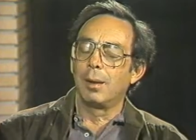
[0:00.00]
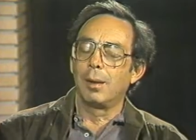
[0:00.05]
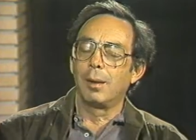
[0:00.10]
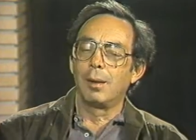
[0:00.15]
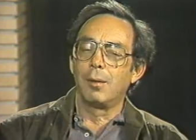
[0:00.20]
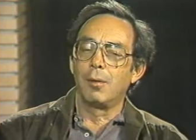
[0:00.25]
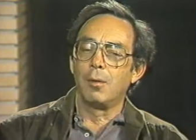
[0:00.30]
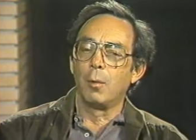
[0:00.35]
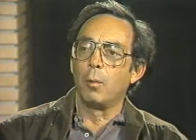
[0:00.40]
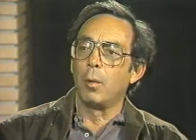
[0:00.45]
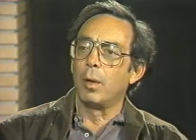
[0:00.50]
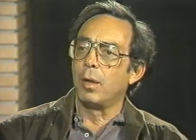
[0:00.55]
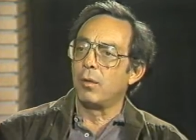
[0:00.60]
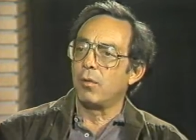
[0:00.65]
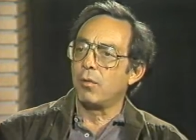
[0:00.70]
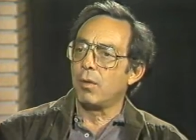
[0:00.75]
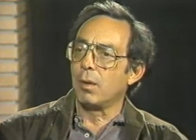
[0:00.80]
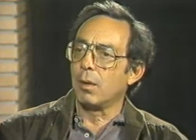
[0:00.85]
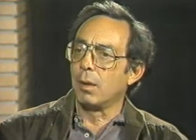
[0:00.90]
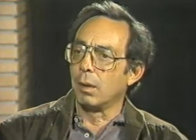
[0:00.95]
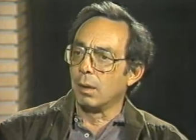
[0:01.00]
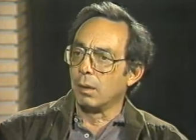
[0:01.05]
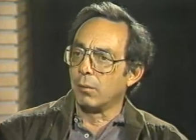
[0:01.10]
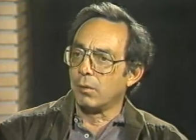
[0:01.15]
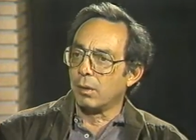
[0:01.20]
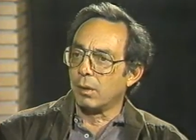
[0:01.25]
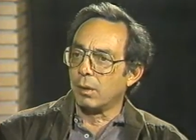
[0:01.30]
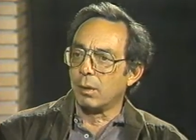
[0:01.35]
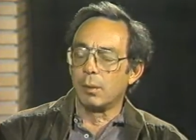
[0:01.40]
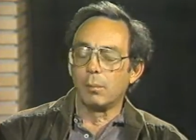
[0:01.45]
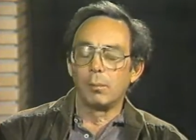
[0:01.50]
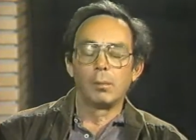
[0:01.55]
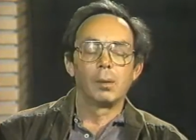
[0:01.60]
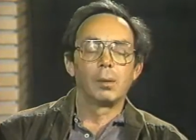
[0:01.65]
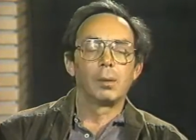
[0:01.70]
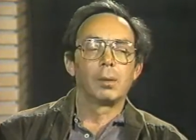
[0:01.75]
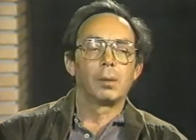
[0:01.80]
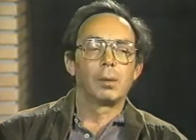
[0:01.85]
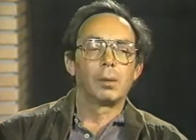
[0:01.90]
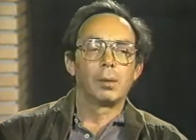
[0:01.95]
uh, the ways to deliver them
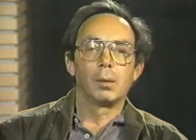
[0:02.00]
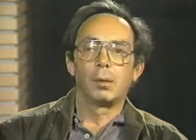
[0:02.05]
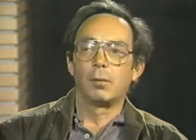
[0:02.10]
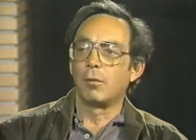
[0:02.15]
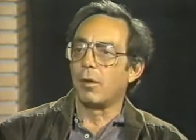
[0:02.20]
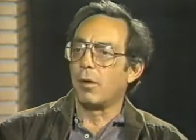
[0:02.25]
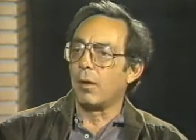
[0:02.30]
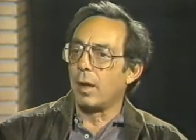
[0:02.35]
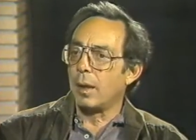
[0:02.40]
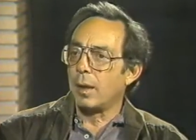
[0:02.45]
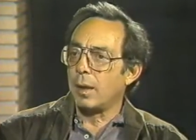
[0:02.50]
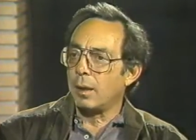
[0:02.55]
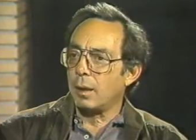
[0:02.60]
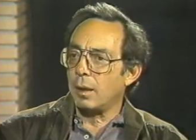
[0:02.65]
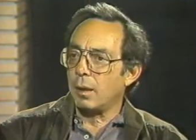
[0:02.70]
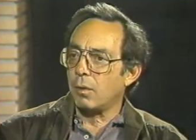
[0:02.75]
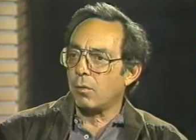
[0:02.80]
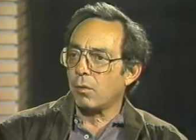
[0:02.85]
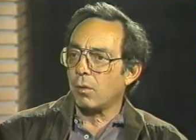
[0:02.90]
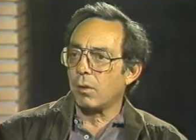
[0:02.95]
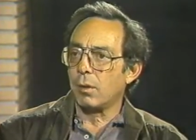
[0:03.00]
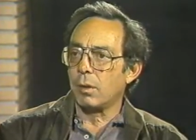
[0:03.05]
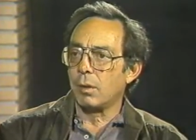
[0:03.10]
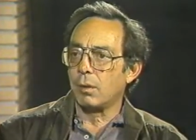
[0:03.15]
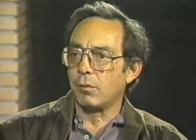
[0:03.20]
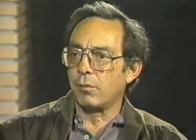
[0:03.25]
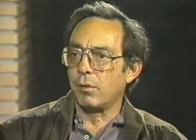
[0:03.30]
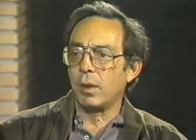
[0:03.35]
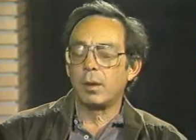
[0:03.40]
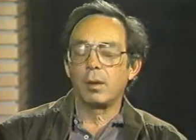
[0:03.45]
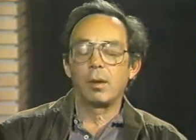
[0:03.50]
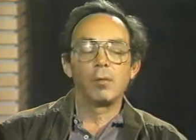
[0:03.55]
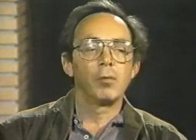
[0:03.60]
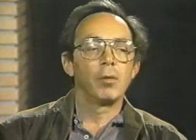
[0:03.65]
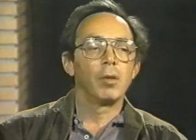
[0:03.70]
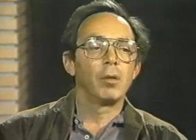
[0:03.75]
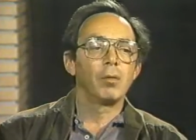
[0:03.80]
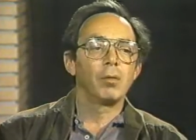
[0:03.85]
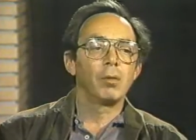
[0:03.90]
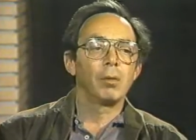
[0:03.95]
or their varieties or their
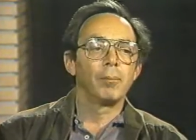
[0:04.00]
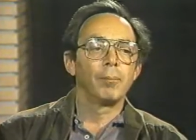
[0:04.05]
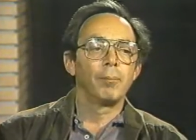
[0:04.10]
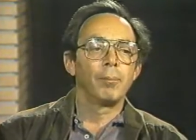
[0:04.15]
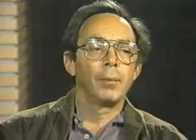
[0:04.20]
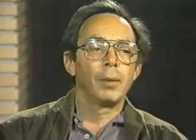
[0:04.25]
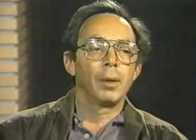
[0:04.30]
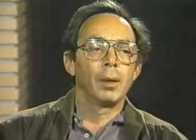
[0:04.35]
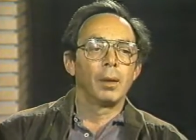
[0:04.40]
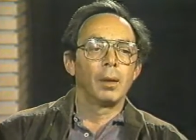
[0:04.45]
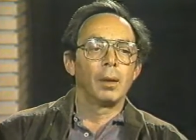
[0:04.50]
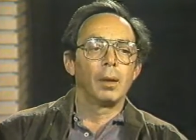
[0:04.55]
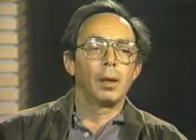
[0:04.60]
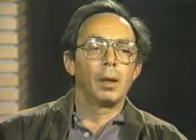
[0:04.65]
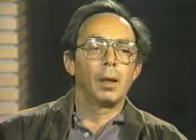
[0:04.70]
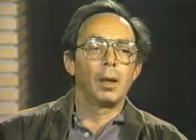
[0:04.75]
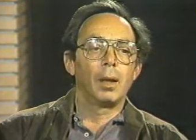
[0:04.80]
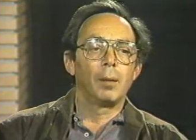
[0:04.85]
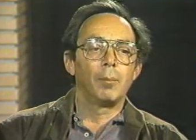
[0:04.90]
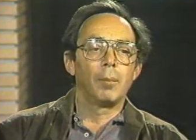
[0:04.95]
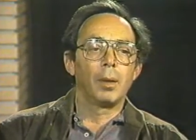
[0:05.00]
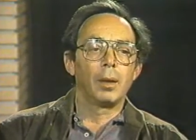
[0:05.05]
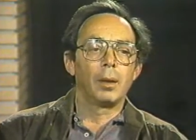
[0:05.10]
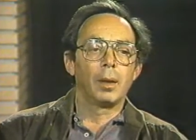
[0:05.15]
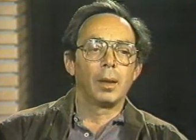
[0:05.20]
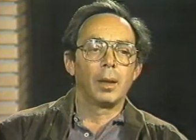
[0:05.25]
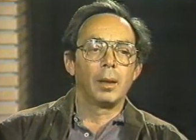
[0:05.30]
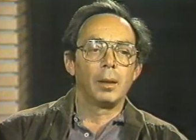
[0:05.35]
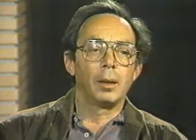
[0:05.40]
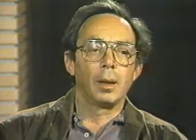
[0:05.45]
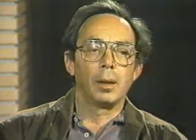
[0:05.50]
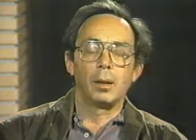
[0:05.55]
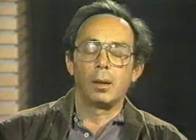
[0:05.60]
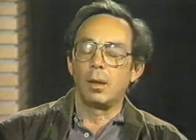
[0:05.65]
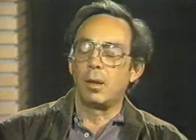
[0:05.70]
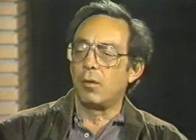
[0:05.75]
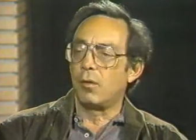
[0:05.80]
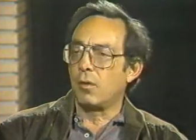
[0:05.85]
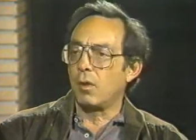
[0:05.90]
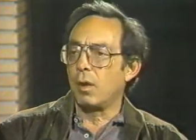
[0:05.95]
effectiveness. And by the late
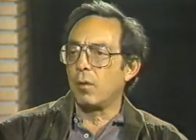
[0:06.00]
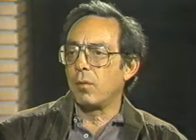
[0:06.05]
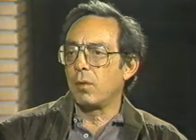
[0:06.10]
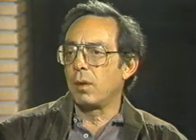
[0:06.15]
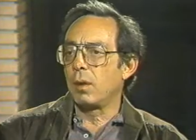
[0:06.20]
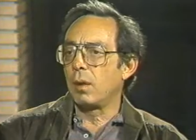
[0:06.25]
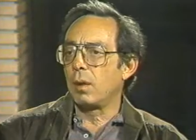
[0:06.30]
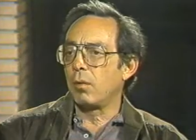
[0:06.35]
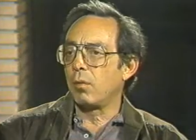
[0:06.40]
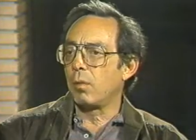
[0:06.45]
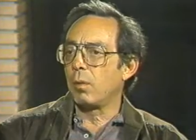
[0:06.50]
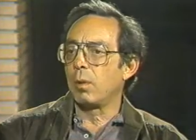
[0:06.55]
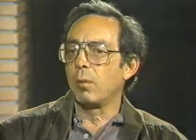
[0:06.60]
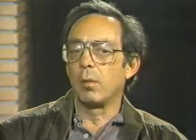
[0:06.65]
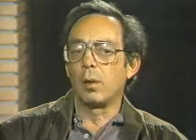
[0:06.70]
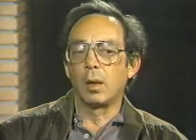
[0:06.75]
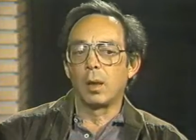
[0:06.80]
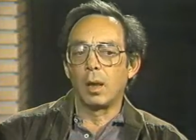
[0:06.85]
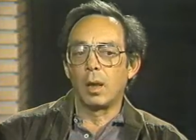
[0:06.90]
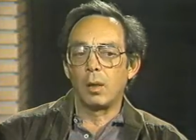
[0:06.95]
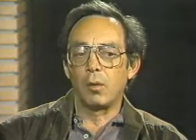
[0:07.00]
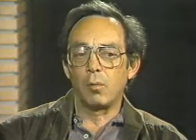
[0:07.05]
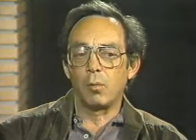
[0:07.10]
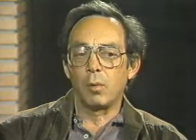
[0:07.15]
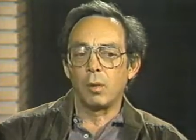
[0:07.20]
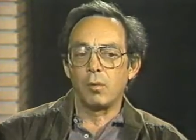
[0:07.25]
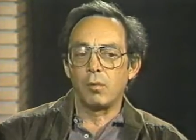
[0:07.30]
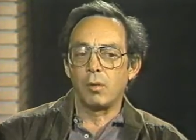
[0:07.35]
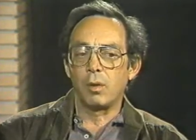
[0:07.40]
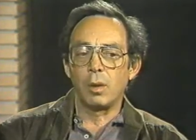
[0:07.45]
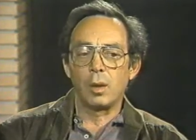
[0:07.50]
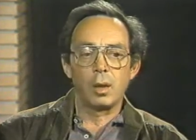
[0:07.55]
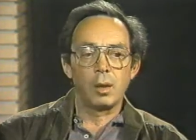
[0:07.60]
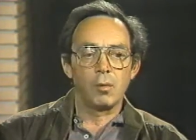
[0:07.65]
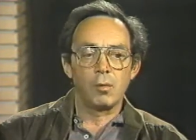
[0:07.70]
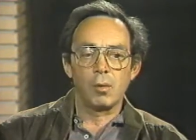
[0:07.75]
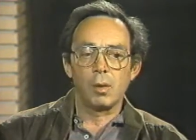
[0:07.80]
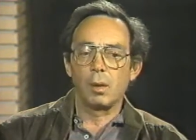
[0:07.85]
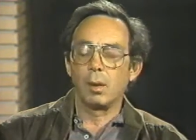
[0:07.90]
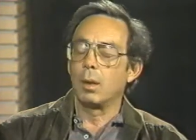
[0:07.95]
1970s, we realized once
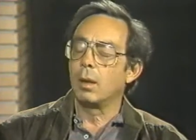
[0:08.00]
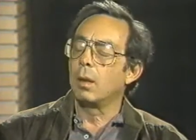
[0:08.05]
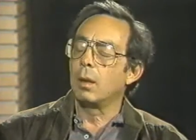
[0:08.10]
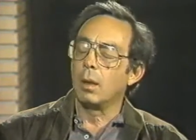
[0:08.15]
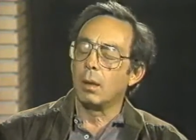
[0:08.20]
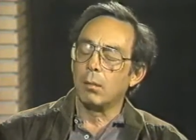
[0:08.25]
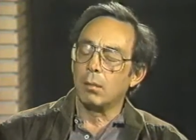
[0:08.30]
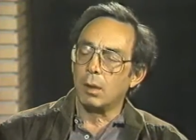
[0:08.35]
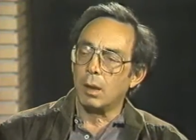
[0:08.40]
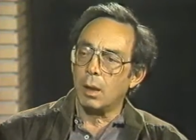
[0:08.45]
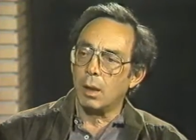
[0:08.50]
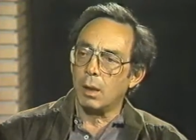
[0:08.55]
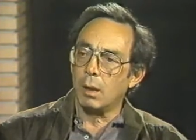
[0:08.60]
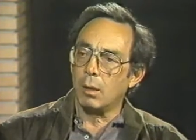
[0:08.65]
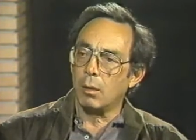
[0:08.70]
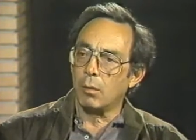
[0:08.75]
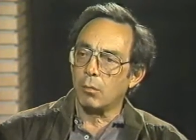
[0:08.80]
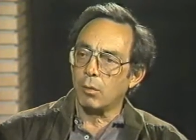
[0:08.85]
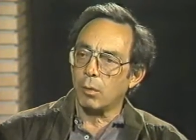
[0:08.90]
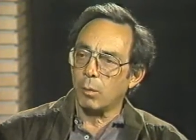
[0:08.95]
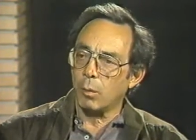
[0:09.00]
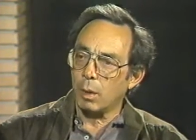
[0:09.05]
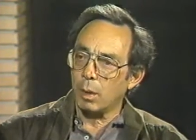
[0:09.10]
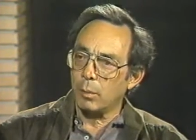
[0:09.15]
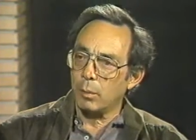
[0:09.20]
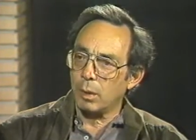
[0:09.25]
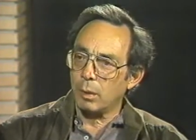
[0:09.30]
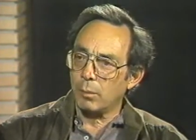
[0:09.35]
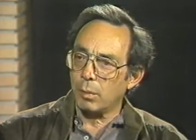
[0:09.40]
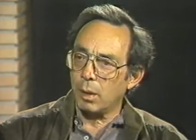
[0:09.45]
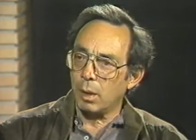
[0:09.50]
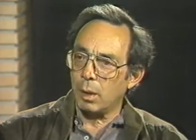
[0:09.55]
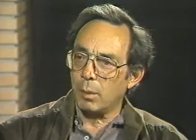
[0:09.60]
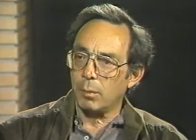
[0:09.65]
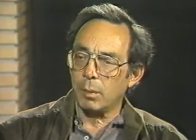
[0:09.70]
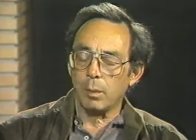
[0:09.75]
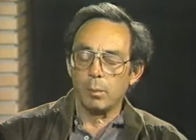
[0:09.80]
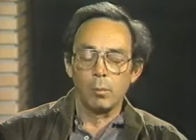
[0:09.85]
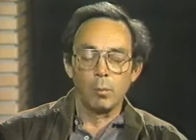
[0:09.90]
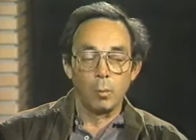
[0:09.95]
again suddenly that we had an overwhelming
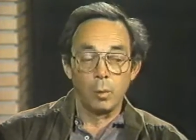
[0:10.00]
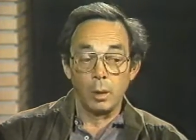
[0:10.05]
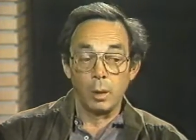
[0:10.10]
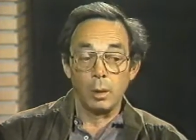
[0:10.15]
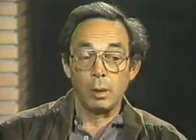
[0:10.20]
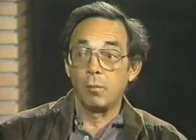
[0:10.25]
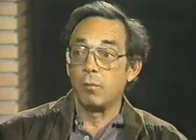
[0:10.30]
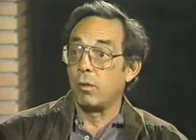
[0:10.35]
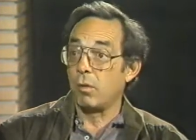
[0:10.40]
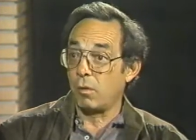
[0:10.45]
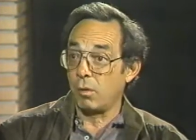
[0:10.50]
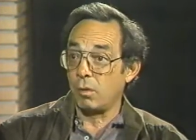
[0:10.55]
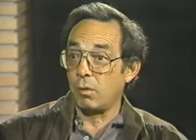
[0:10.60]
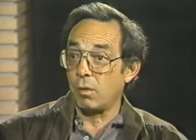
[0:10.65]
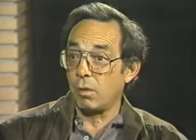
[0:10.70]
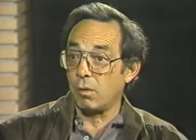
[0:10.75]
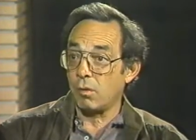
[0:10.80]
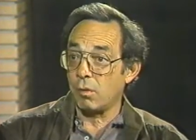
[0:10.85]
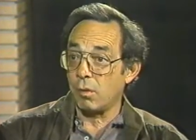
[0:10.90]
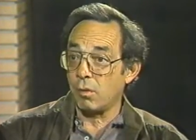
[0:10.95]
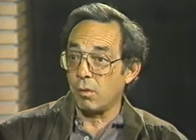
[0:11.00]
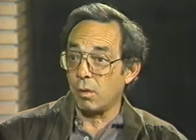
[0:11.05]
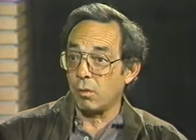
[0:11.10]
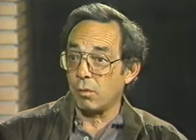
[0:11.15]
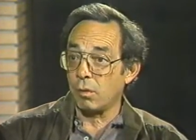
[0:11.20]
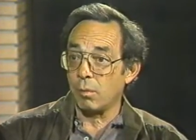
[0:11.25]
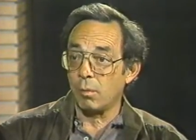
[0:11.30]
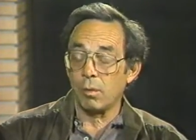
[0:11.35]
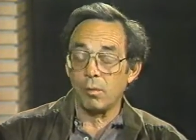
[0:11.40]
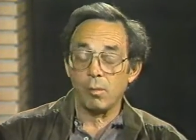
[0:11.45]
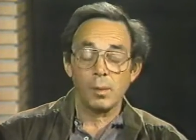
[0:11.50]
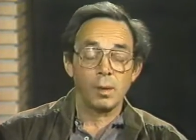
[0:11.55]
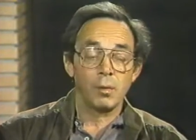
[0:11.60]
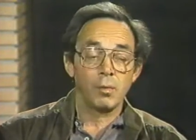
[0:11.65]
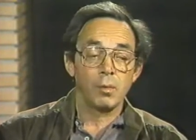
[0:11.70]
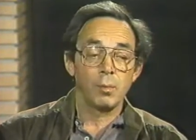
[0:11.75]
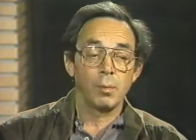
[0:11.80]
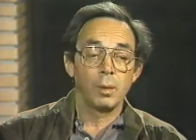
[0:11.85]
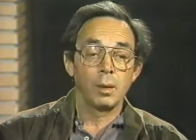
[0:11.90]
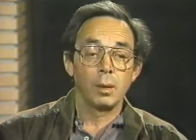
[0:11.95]
problem. We, Physicians for Social
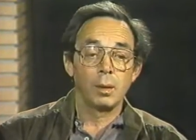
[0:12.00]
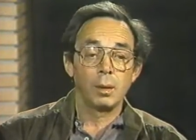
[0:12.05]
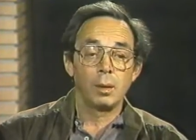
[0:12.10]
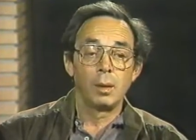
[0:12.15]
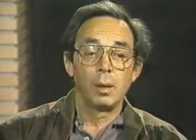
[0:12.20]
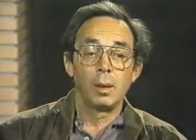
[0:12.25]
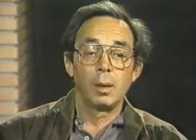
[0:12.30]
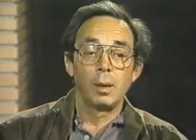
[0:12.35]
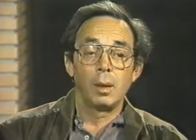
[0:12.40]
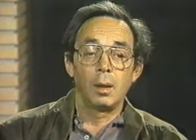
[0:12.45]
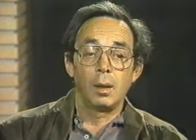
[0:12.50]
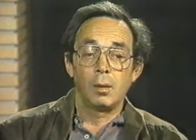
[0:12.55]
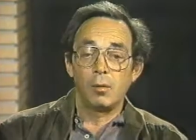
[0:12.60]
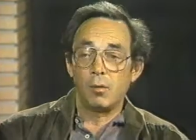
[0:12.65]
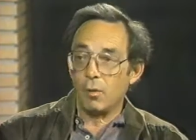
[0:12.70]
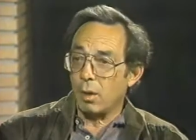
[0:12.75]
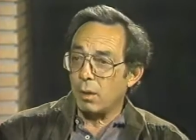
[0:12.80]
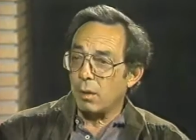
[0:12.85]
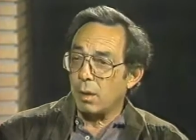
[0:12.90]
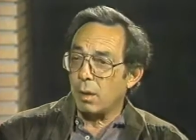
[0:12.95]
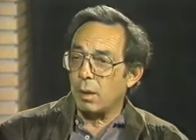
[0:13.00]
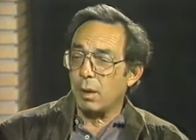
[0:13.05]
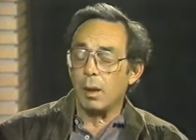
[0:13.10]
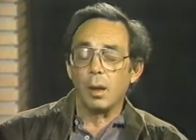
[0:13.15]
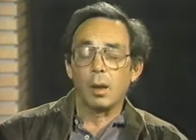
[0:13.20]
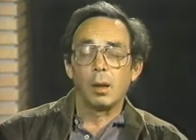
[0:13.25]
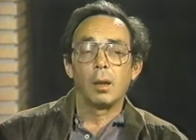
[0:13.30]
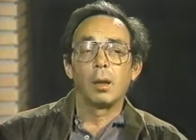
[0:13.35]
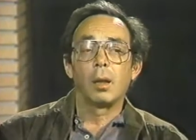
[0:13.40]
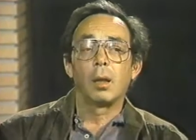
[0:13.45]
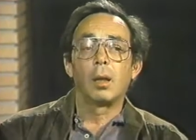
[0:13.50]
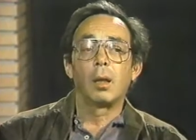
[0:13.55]
Responsibility, started again.